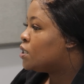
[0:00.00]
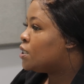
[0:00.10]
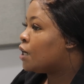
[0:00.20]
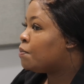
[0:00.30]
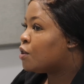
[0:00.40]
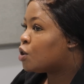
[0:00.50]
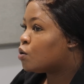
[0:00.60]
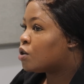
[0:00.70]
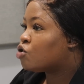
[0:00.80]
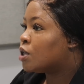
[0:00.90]
Take me
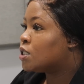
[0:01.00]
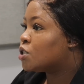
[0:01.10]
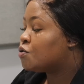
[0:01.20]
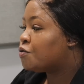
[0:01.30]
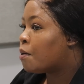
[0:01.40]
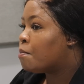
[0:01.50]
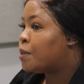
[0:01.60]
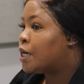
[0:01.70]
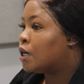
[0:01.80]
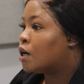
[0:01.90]
through the transition from
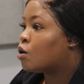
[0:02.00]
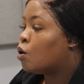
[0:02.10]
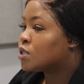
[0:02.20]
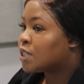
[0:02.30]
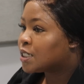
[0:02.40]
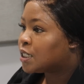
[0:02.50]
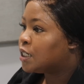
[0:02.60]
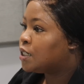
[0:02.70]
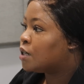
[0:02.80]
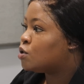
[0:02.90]
being a COSAS
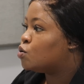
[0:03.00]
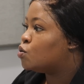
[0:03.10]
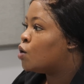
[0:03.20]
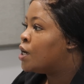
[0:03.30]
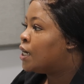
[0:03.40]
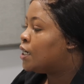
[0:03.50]
leader to